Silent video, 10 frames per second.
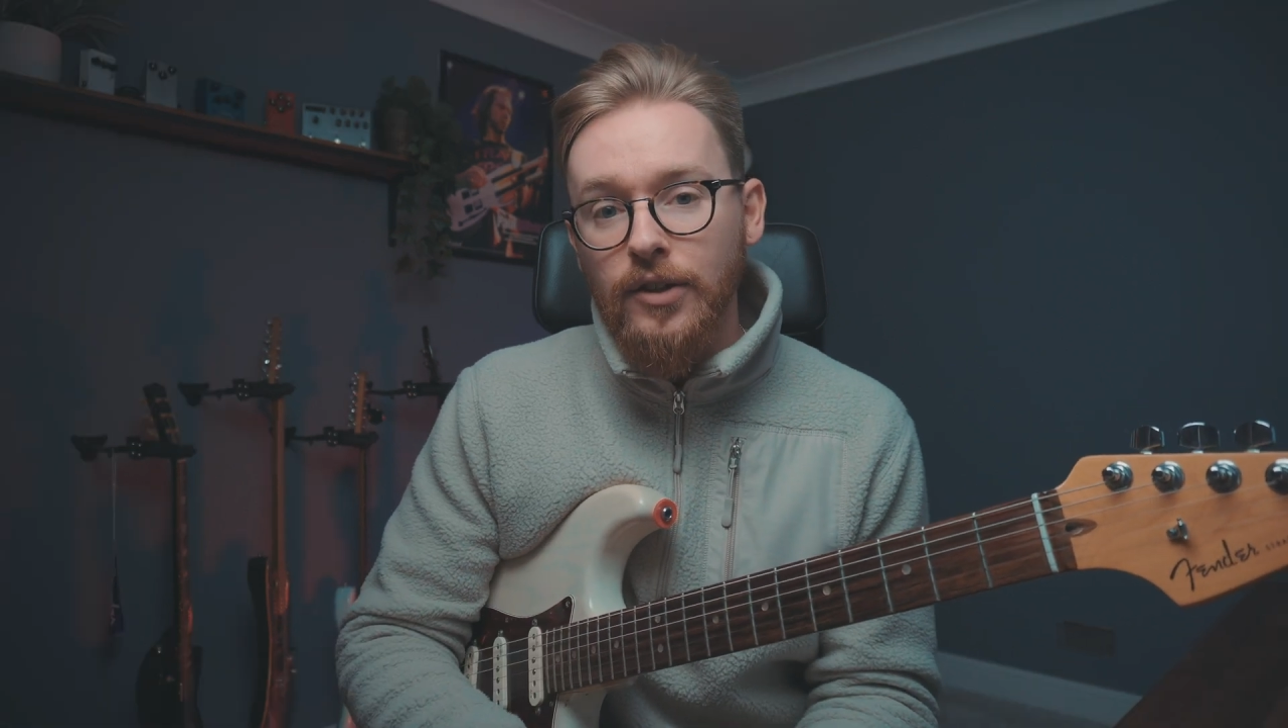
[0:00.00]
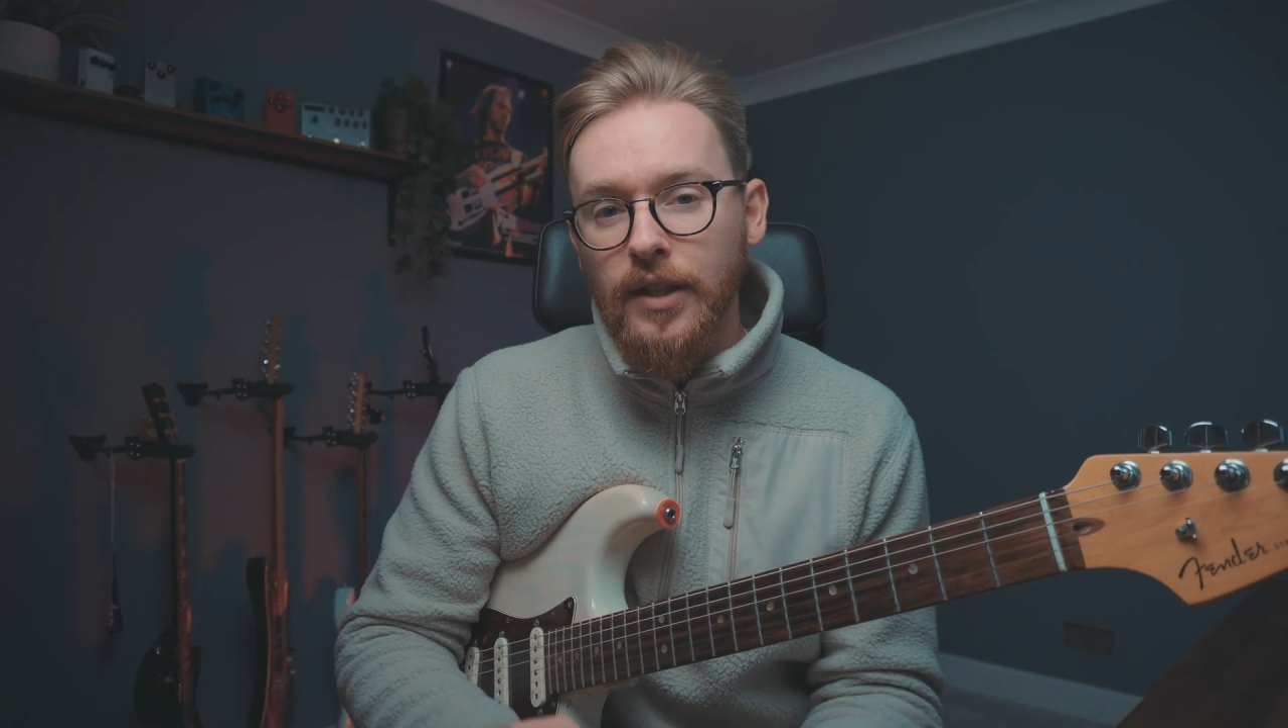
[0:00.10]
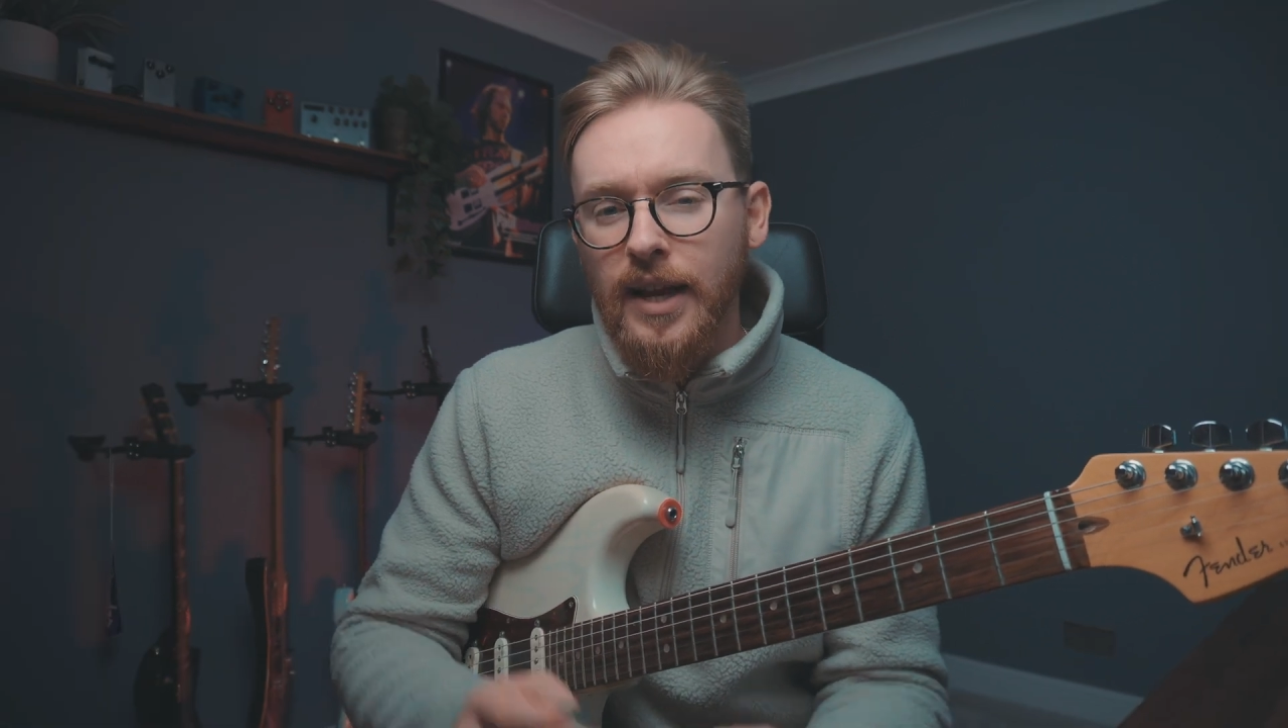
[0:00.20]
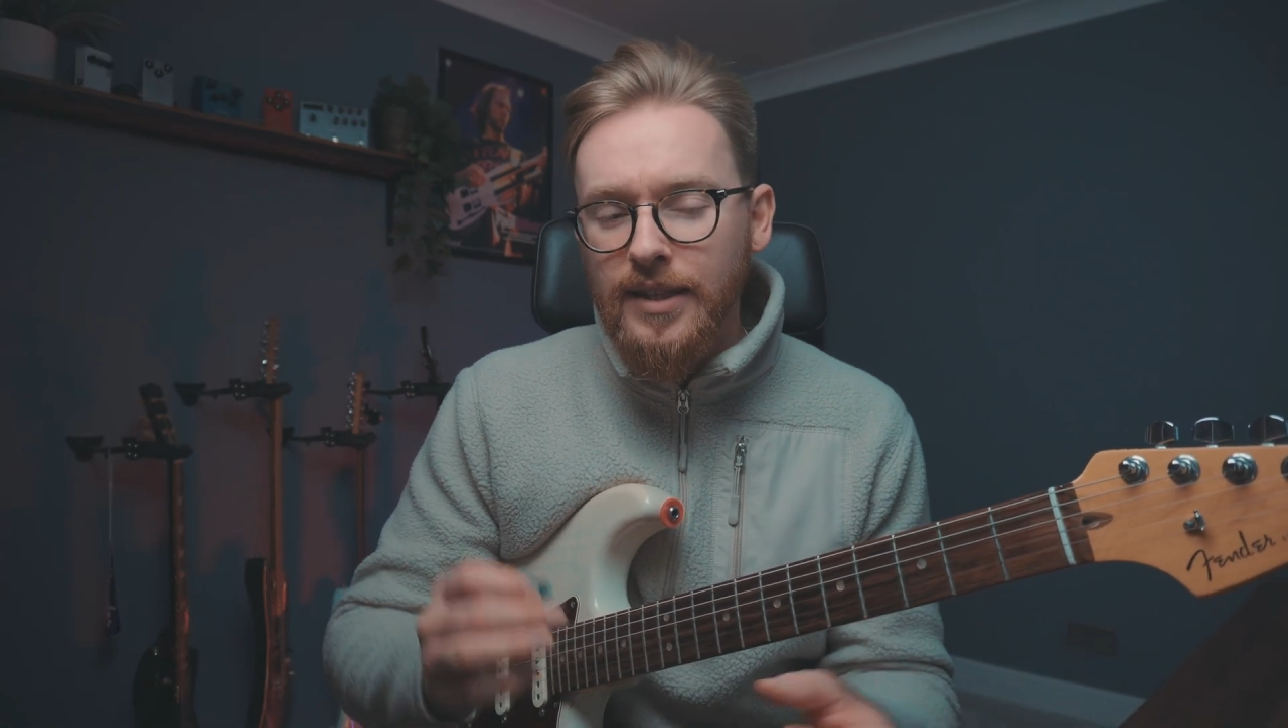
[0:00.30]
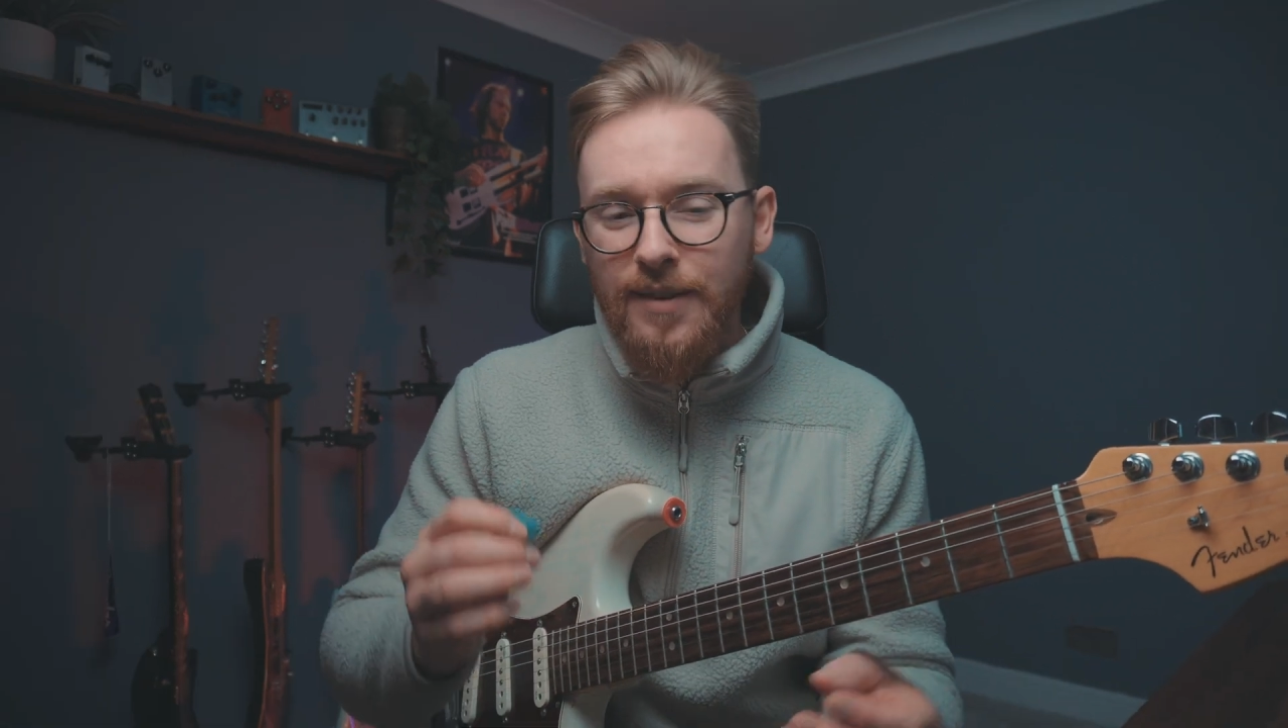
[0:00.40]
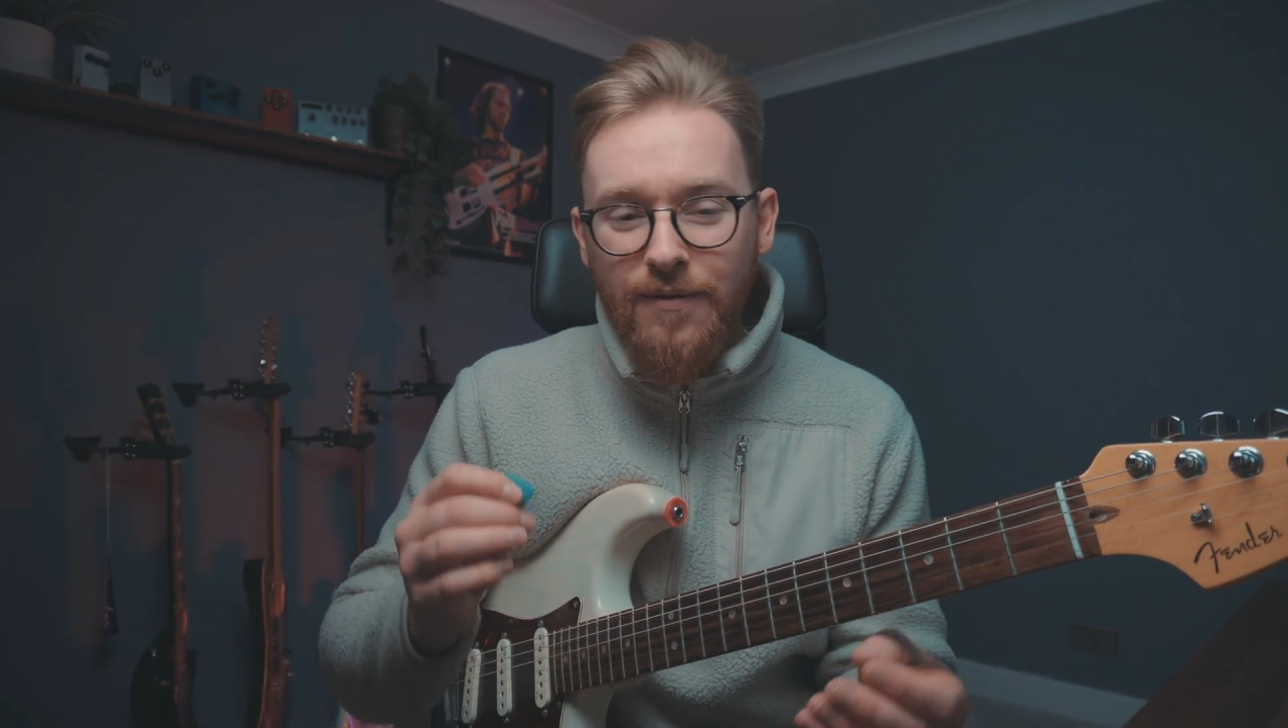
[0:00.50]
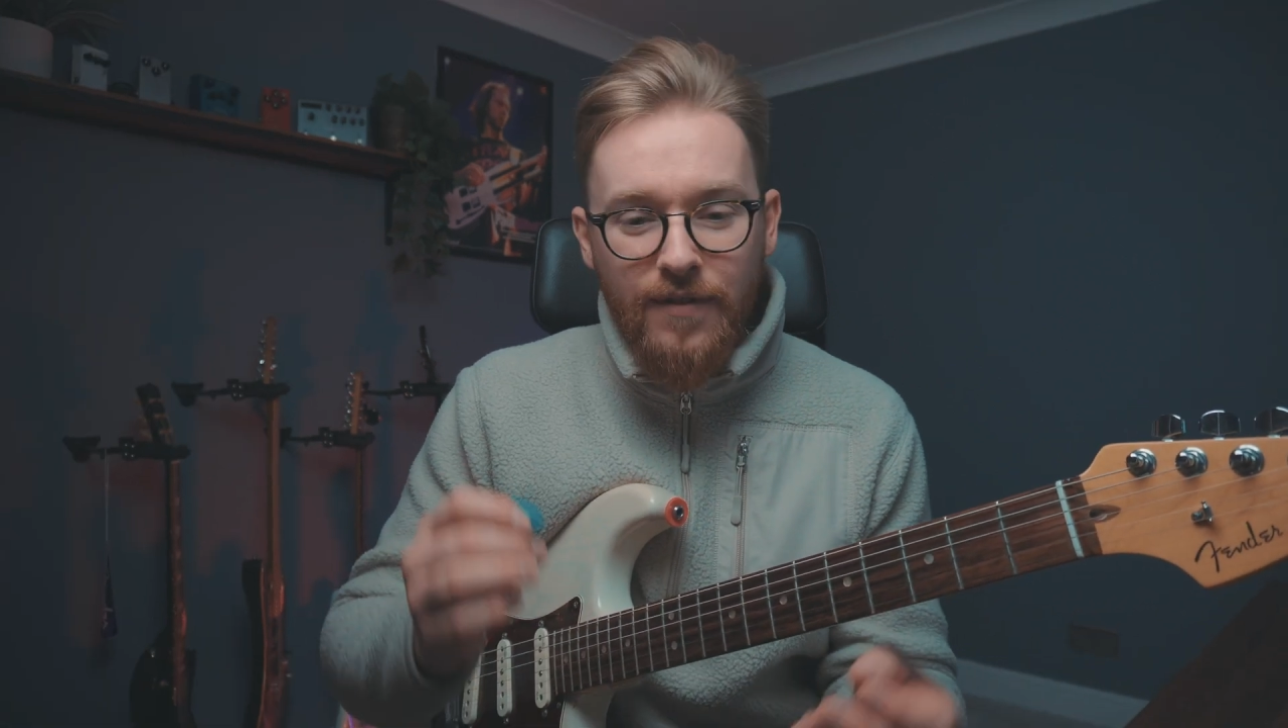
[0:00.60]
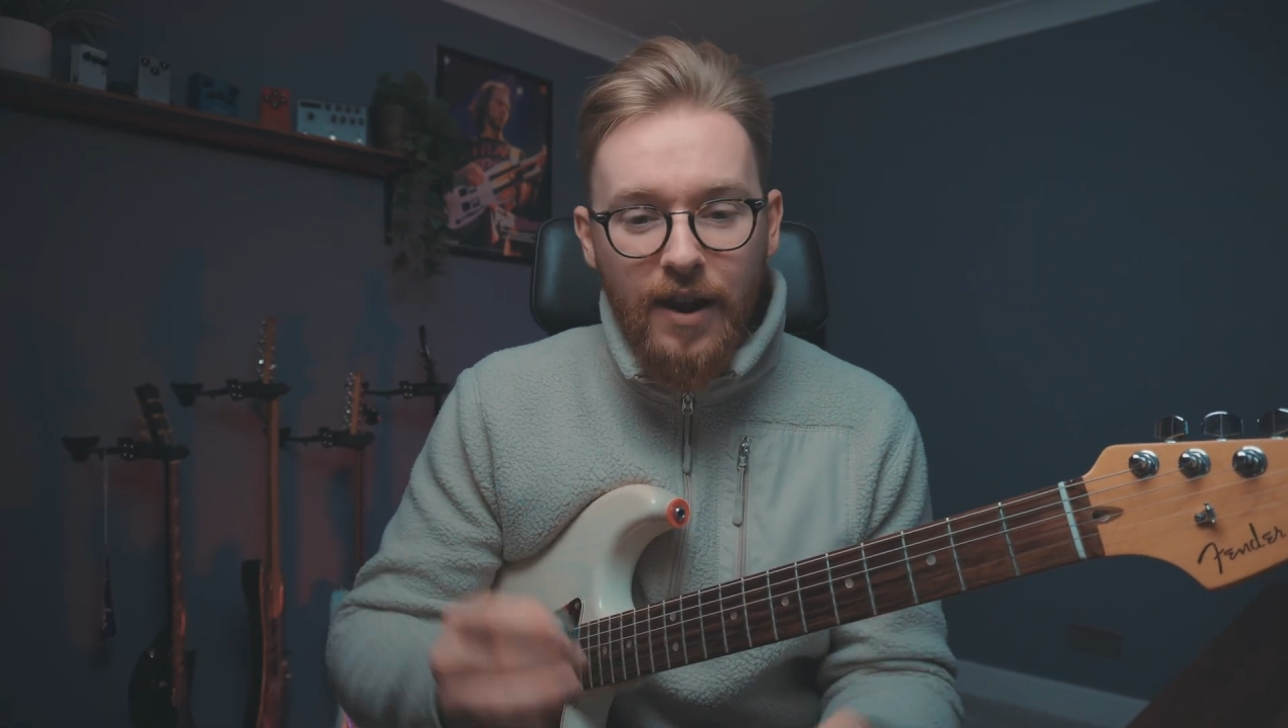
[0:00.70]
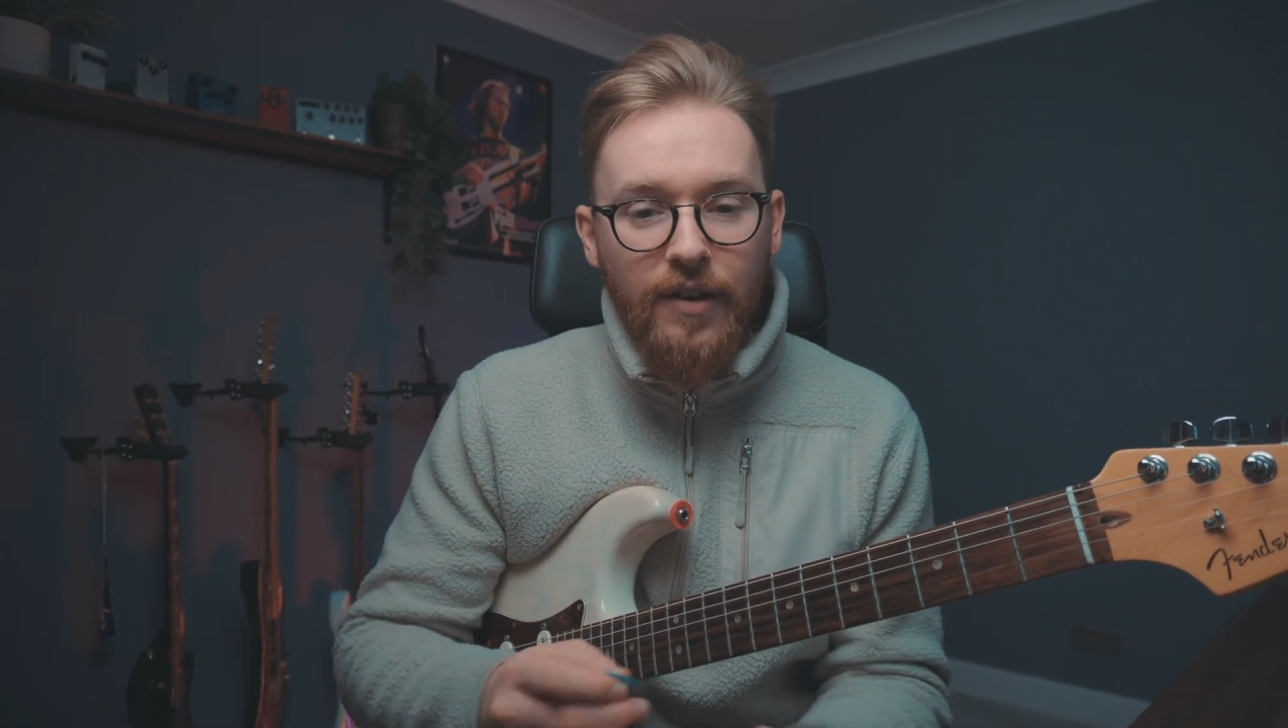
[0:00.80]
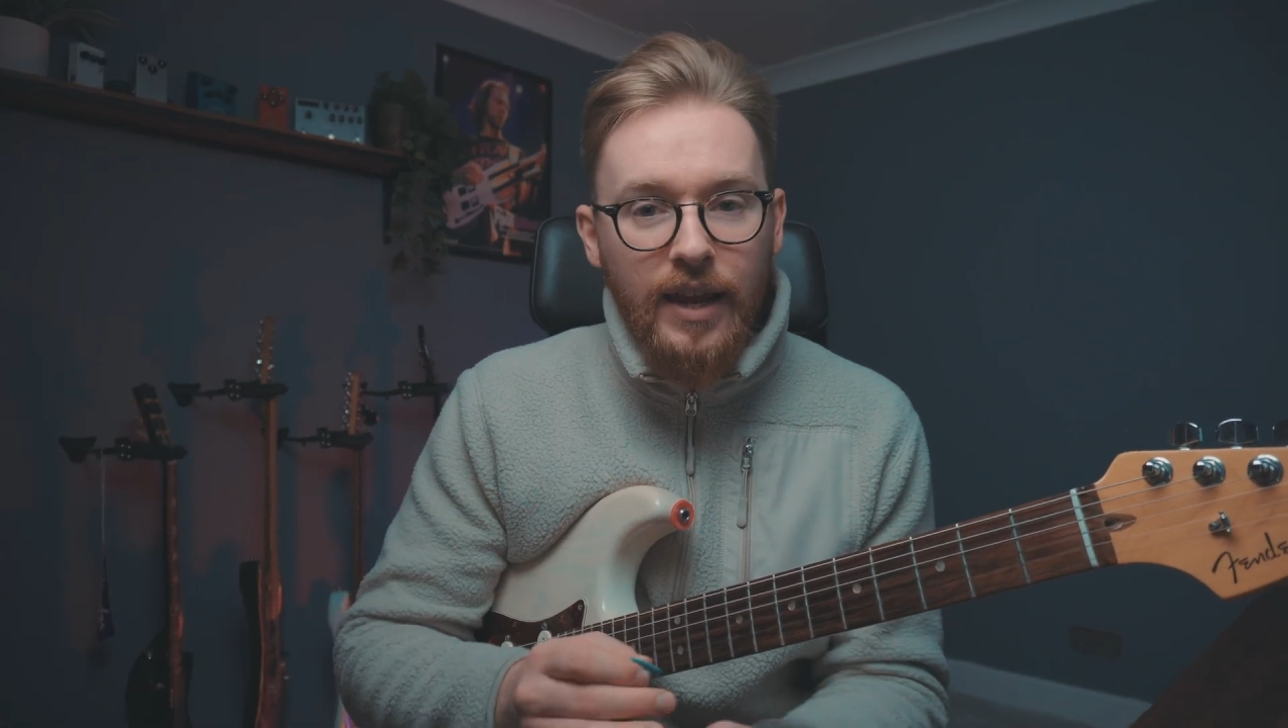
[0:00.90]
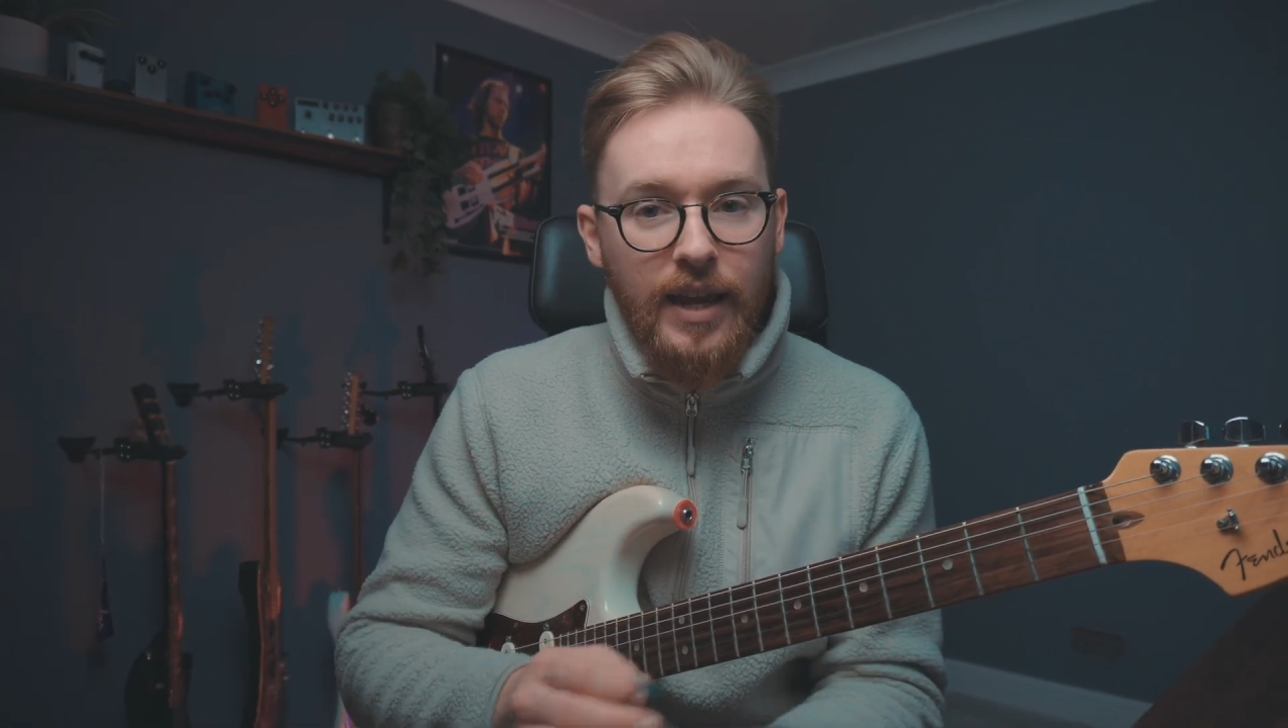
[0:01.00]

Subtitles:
So that's a very